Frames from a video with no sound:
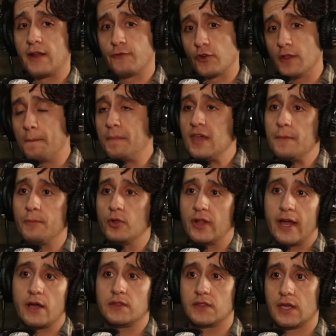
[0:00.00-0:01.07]
And for the people
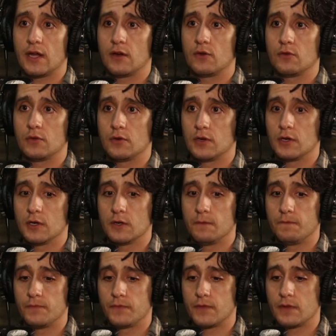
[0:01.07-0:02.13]
out there who are
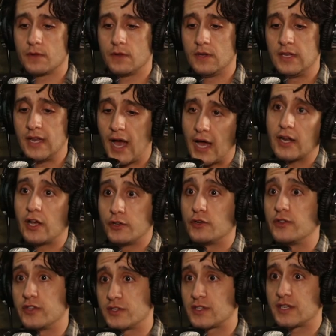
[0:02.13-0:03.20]
not
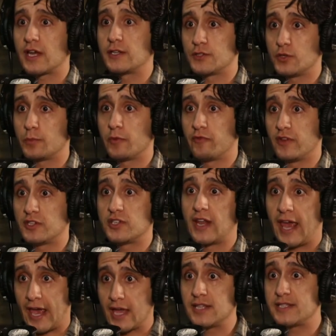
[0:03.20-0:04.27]
under this kind of supervision
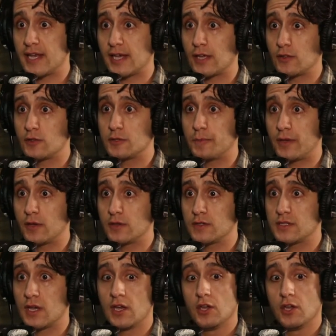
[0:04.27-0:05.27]
and taking those pills,